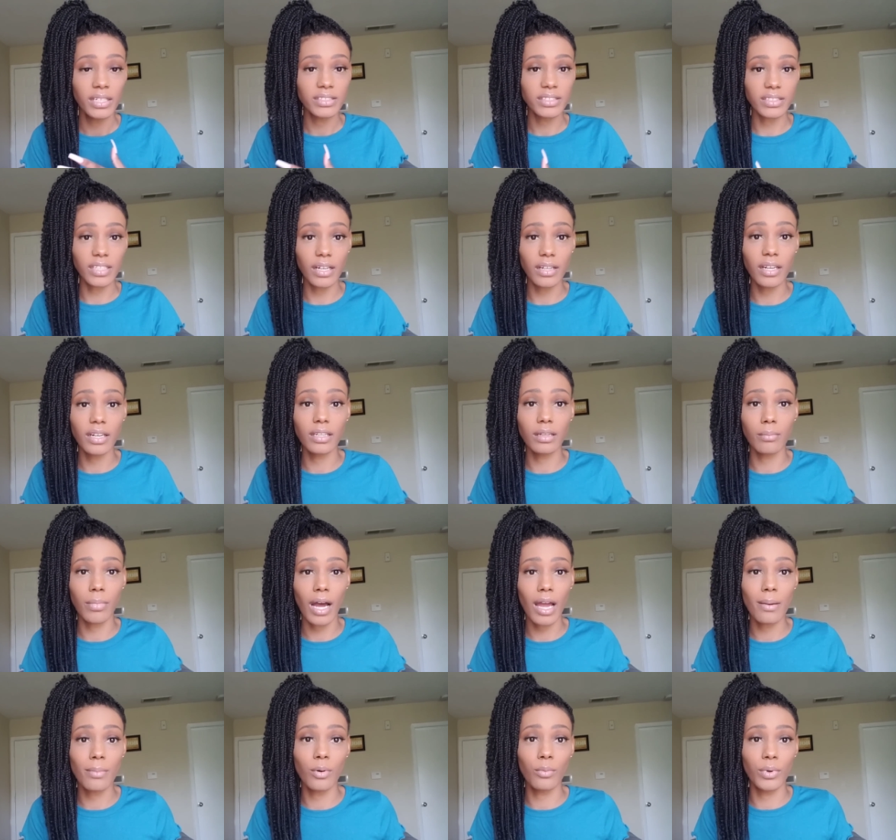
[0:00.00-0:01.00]
Studying the
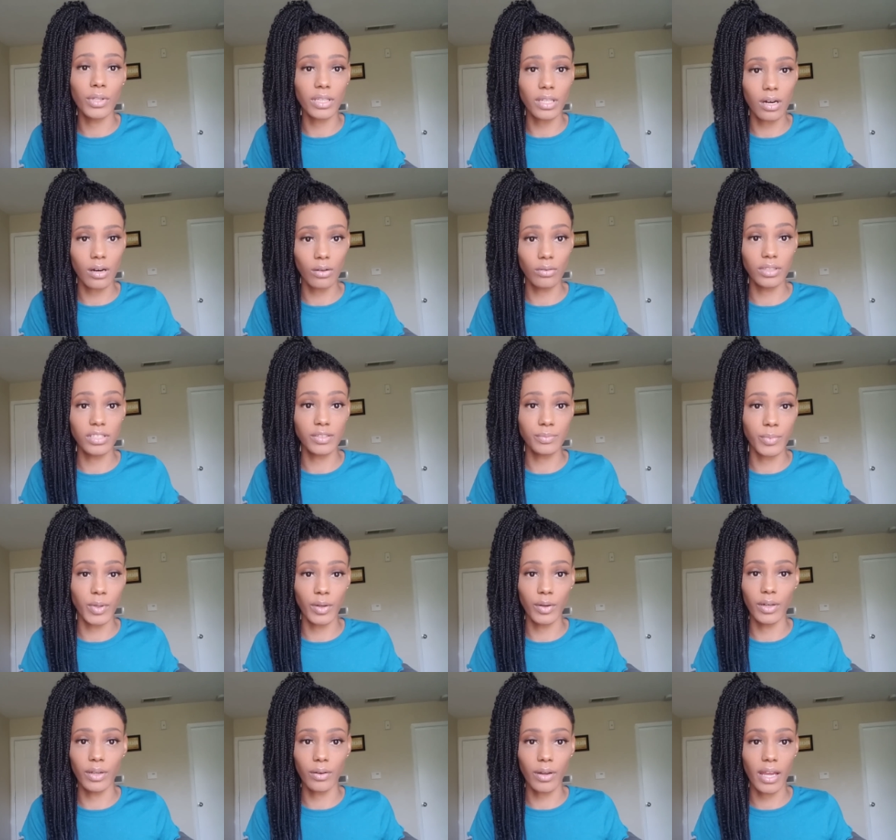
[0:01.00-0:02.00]
Bible with the Holy
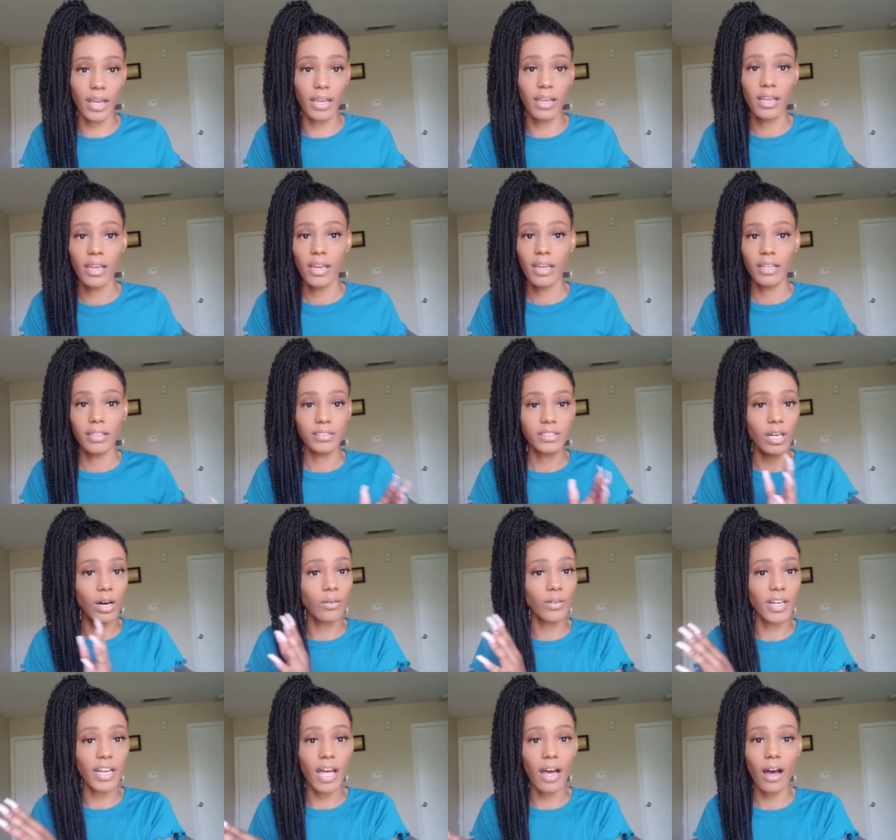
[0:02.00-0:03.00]
Spirit, okay?
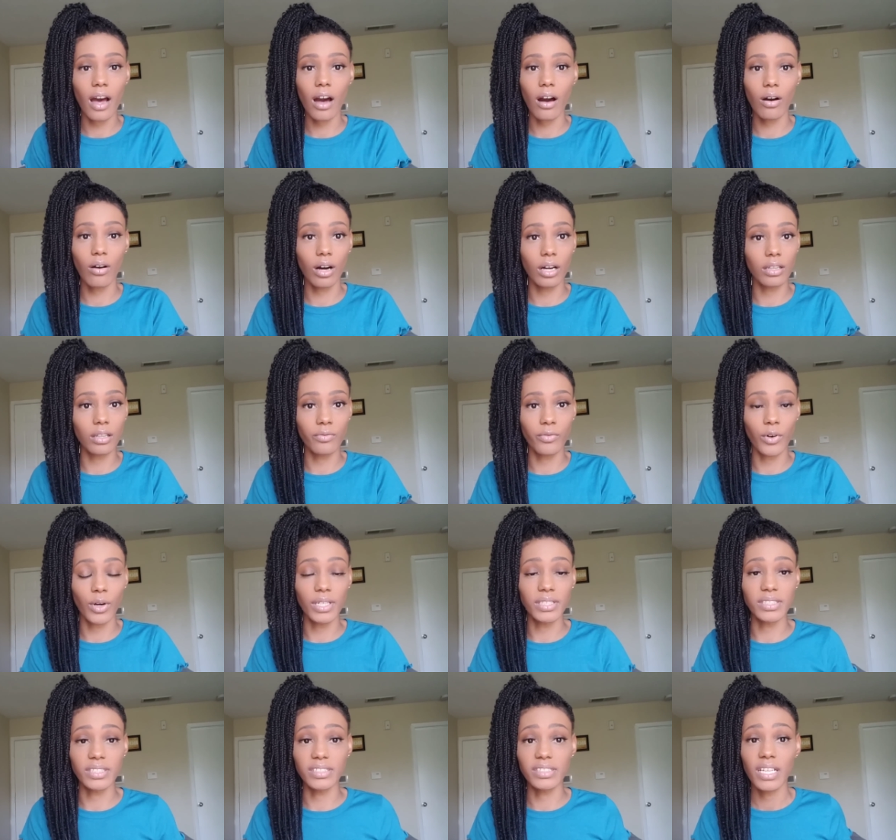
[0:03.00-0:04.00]
toning out all other
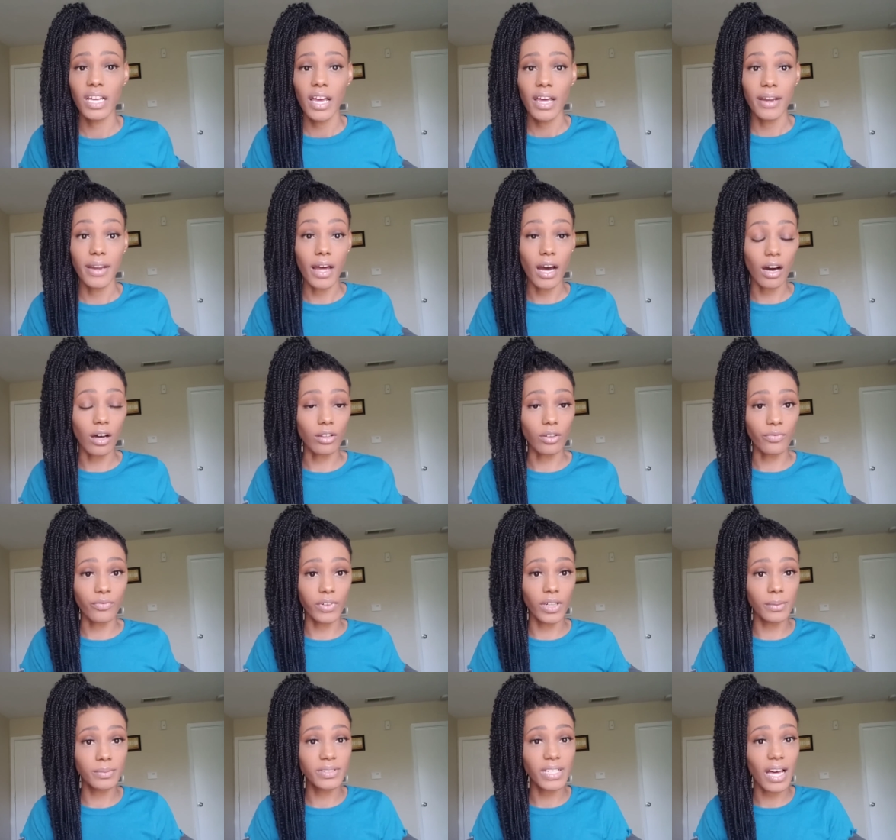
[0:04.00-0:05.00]
voices. Now on the
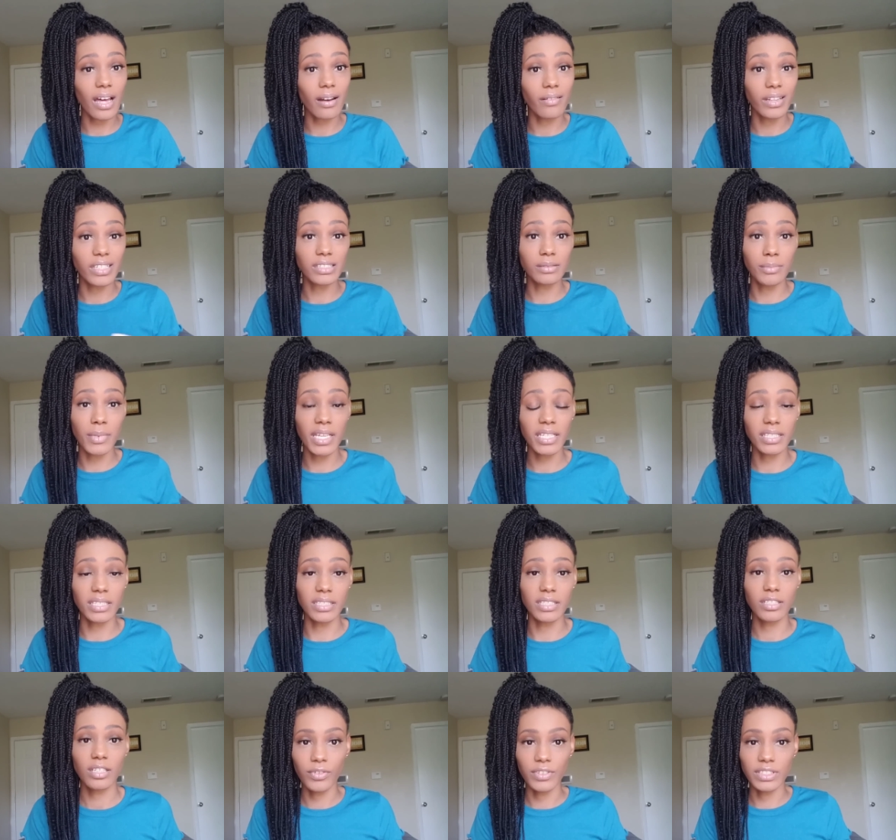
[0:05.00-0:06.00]
flip side of this
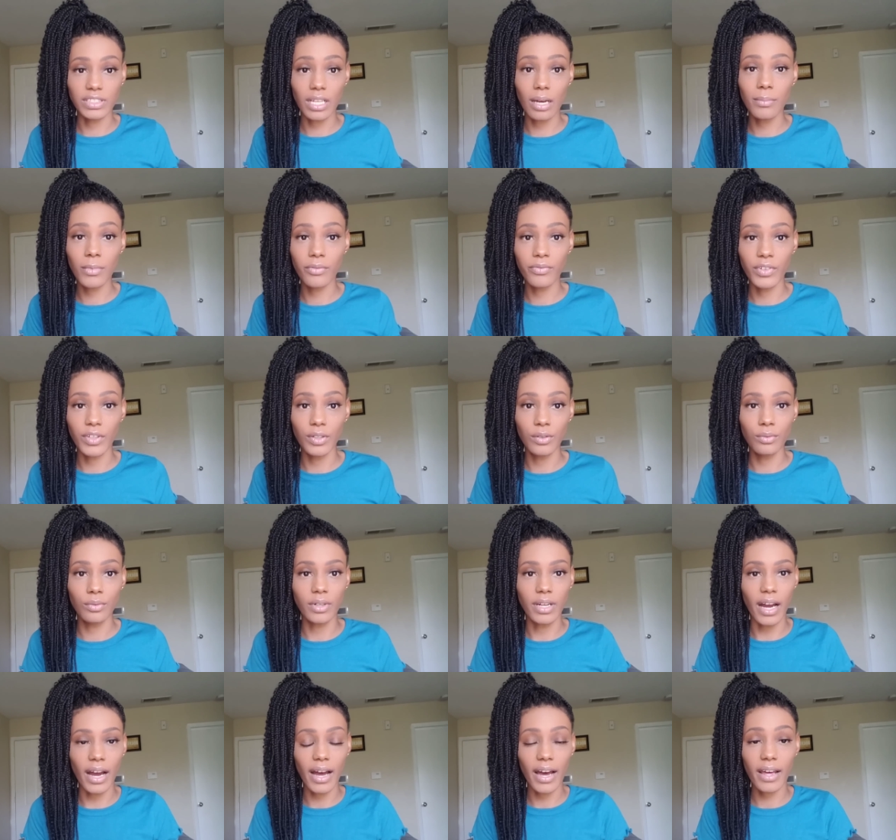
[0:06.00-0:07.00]
message, for some of you,
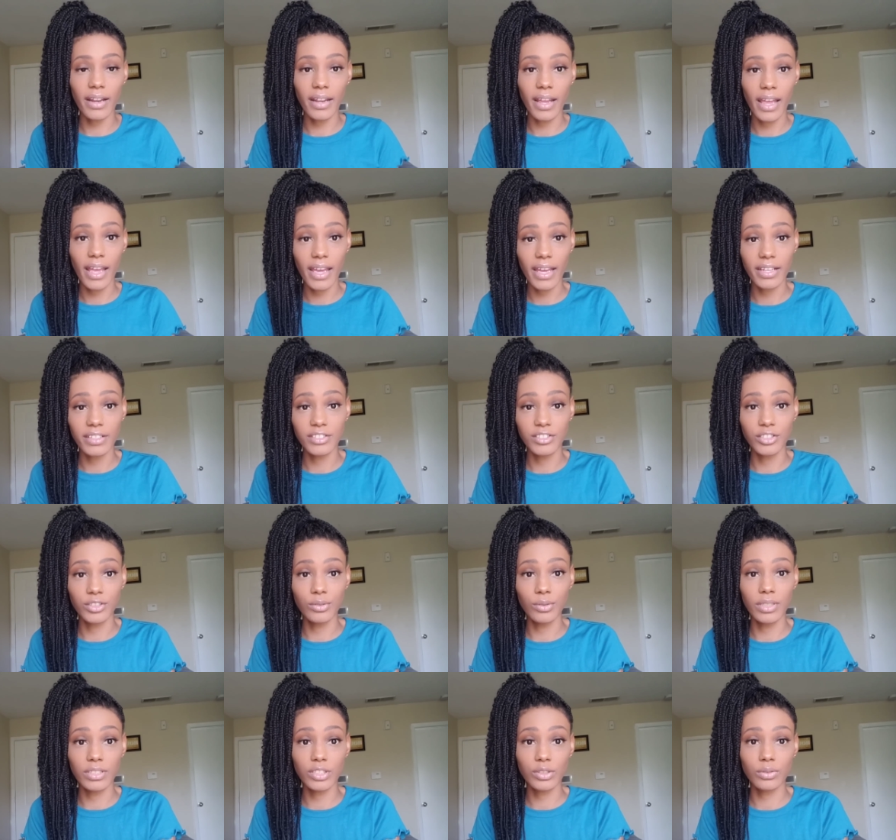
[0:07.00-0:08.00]
God has
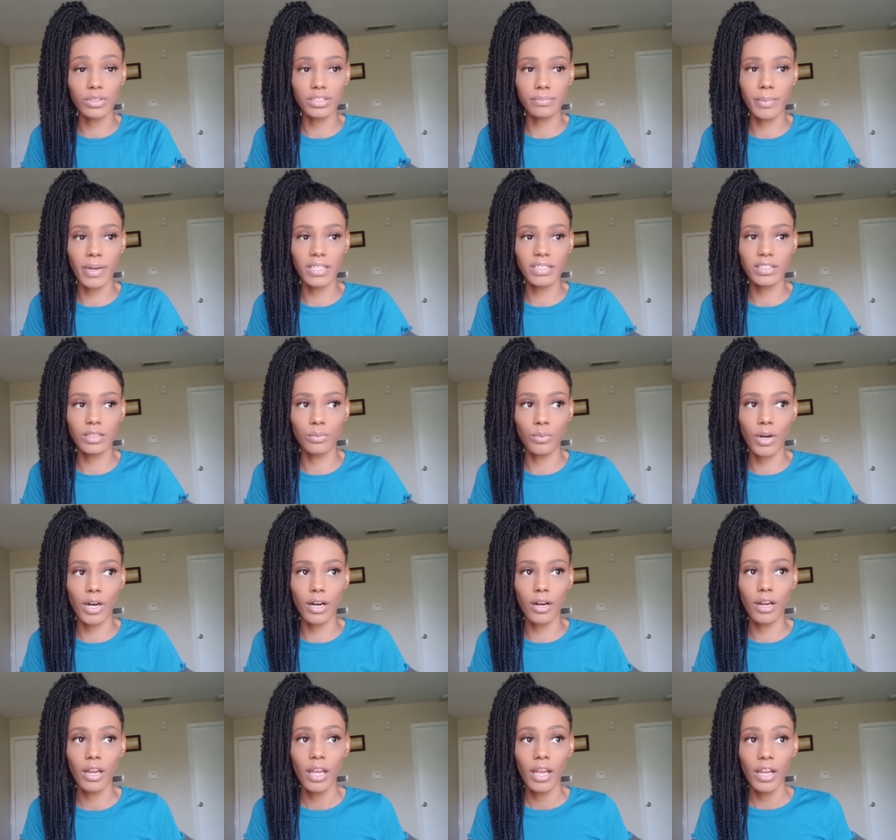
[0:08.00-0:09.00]
you into a space to
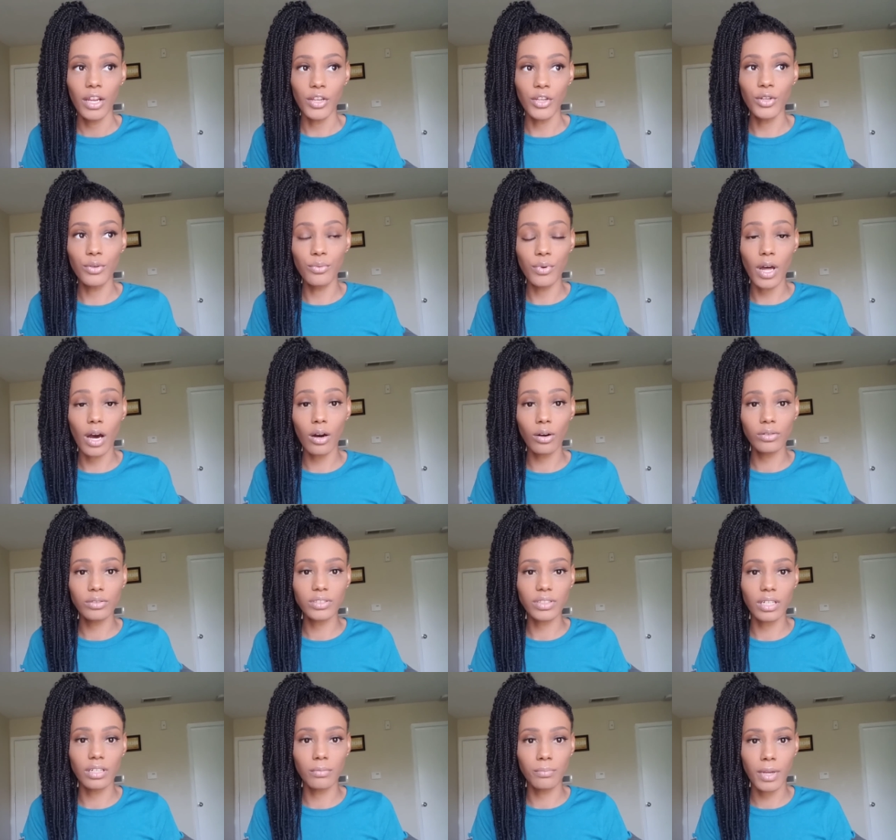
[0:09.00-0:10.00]
where you know
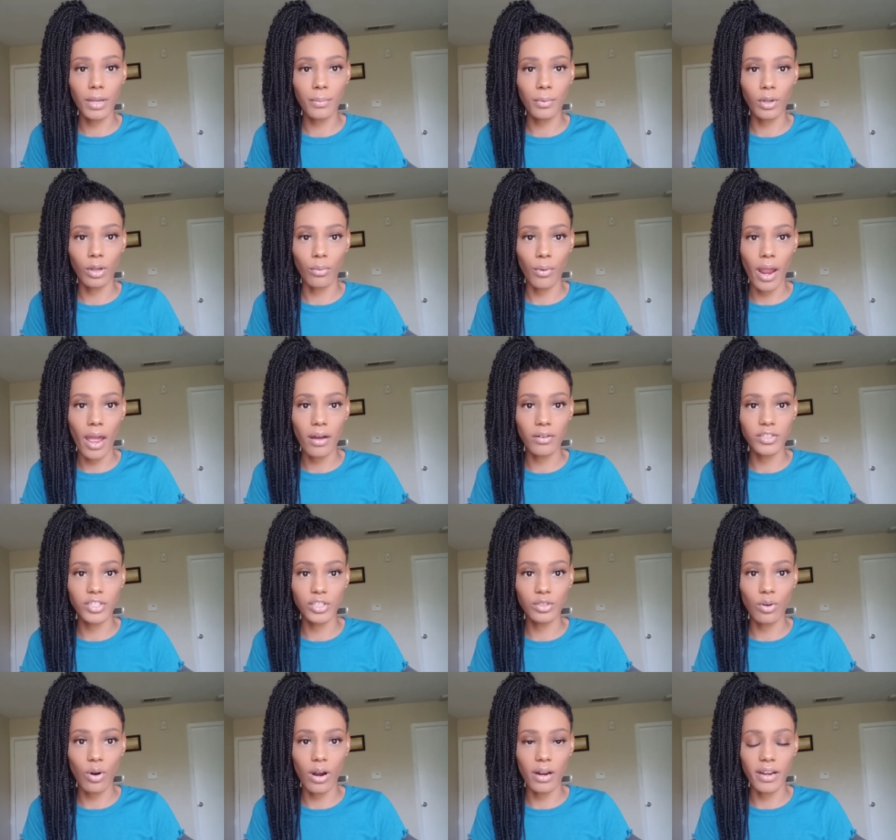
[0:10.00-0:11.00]
certain people around
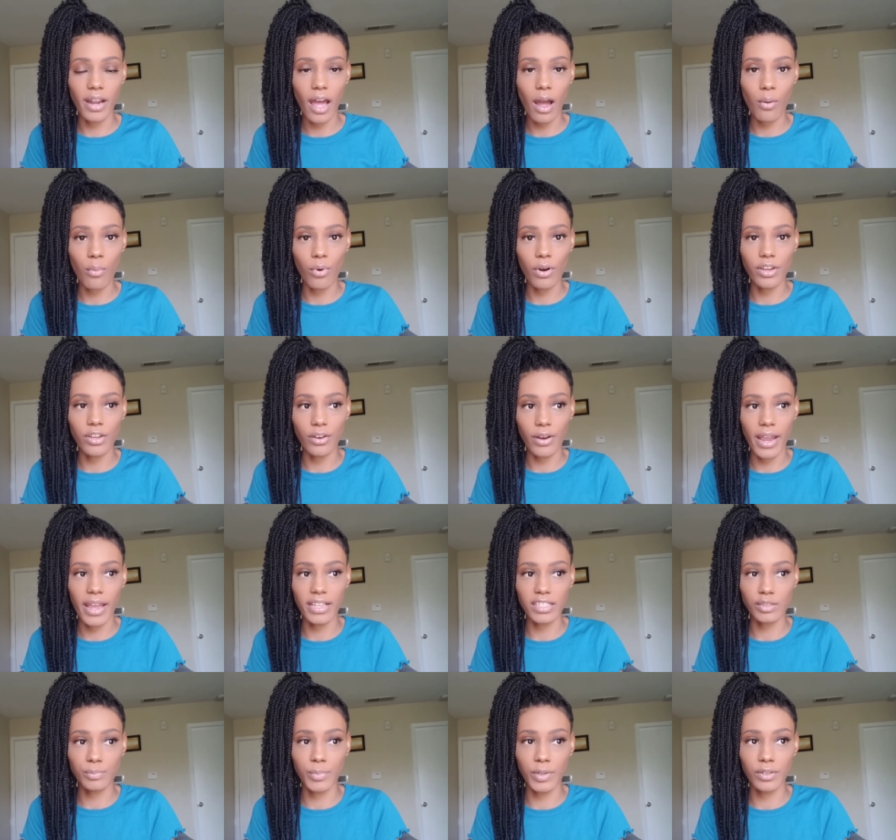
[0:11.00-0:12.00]
you are not where you're
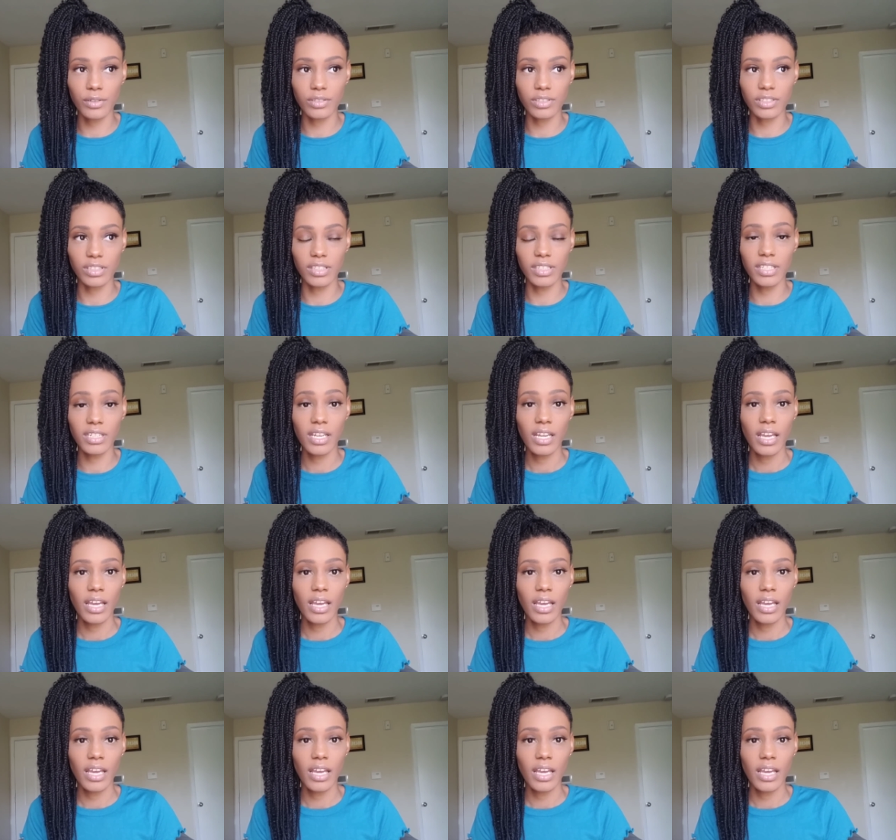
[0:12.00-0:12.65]
at spiritually